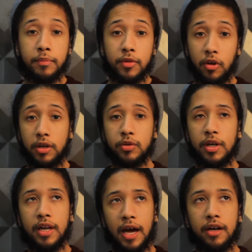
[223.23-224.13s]
There are also
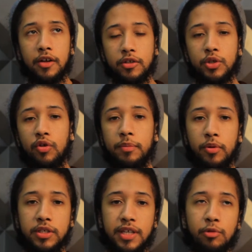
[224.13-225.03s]
a lot of other story
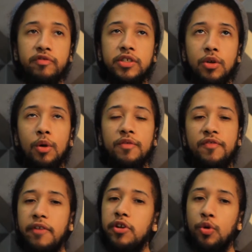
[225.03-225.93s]
points that were resolved
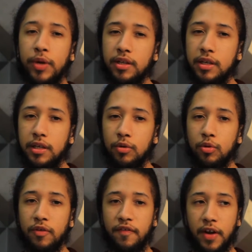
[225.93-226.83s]
very quickly
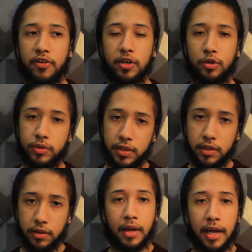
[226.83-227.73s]
or very loosely.